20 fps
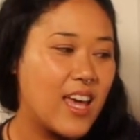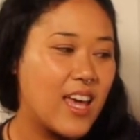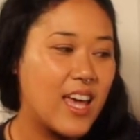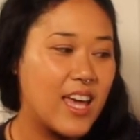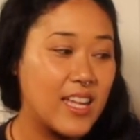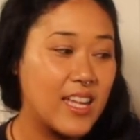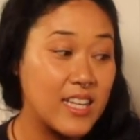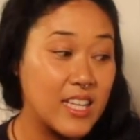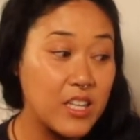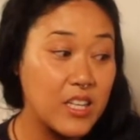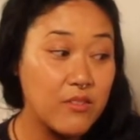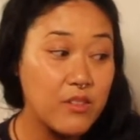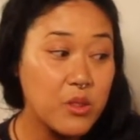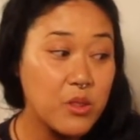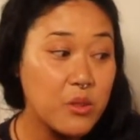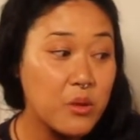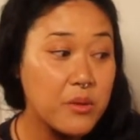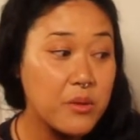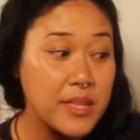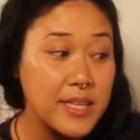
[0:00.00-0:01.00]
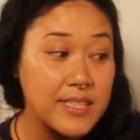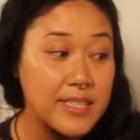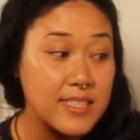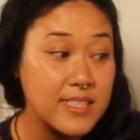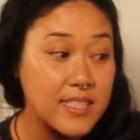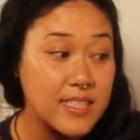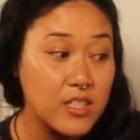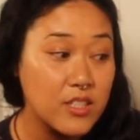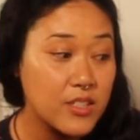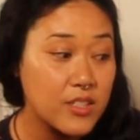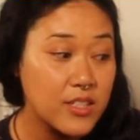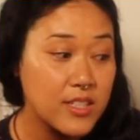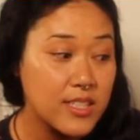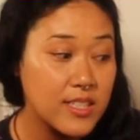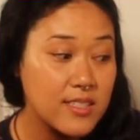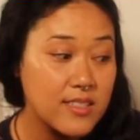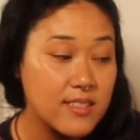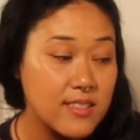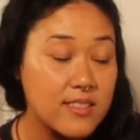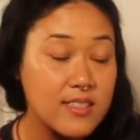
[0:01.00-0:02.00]
And even though they still
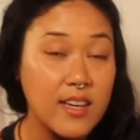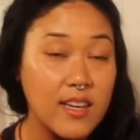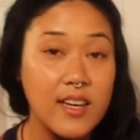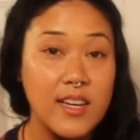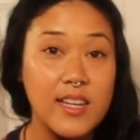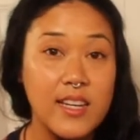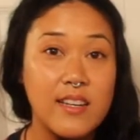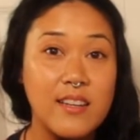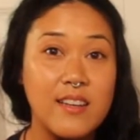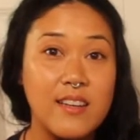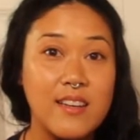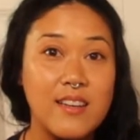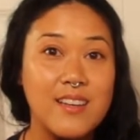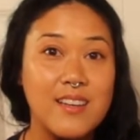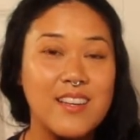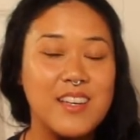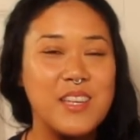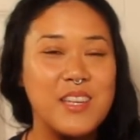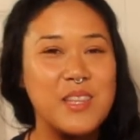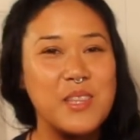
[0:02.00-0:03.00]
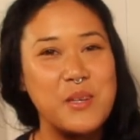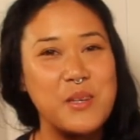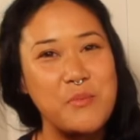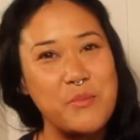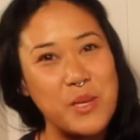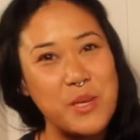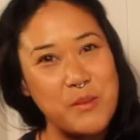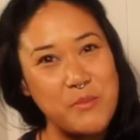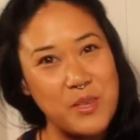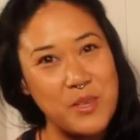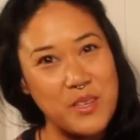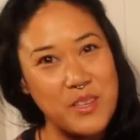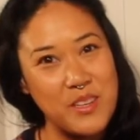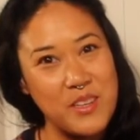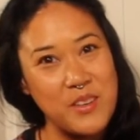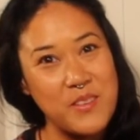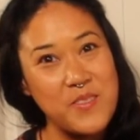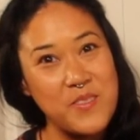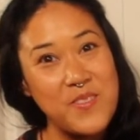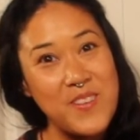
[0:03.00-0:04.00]
couldn't decide, the baby
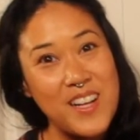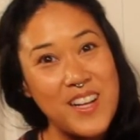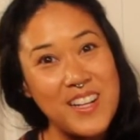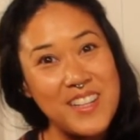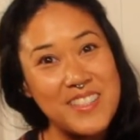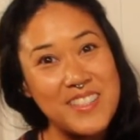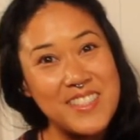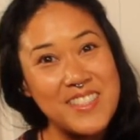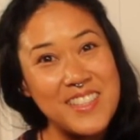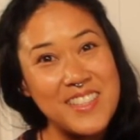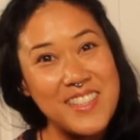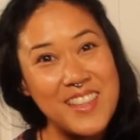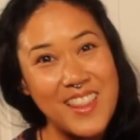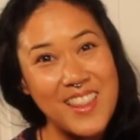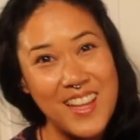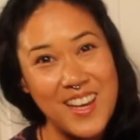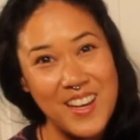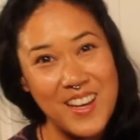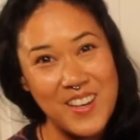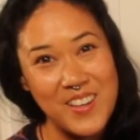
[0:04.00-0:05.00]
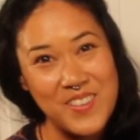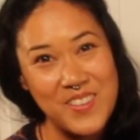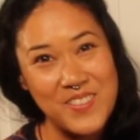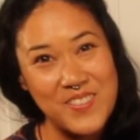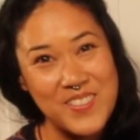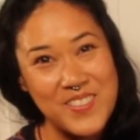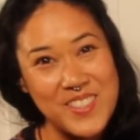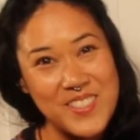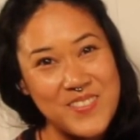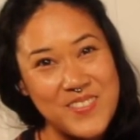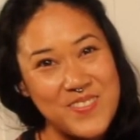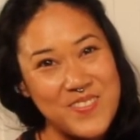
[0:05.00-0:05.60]
felt loved.